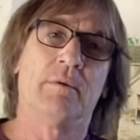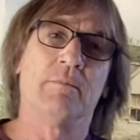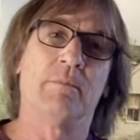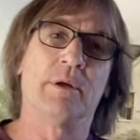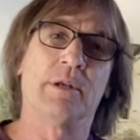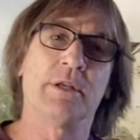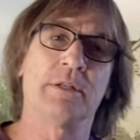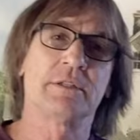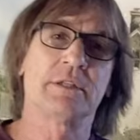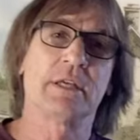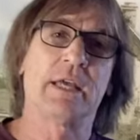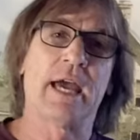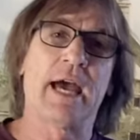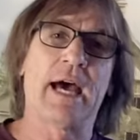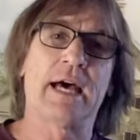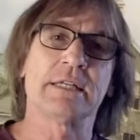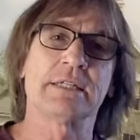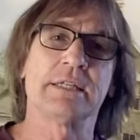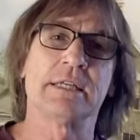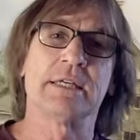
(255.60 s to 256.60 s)
But its
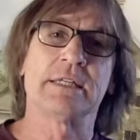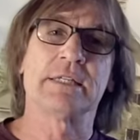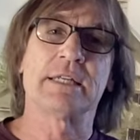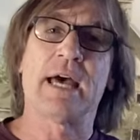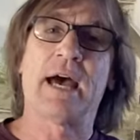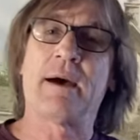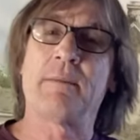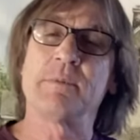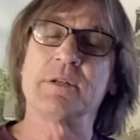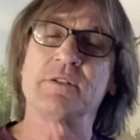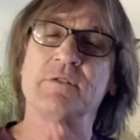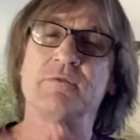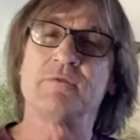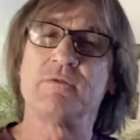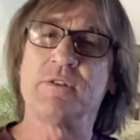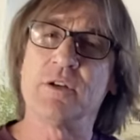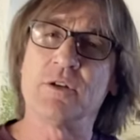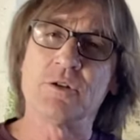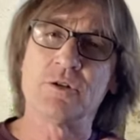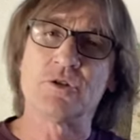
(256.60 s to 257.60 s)
gaseous
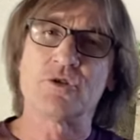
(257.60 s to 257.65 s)
atmosphere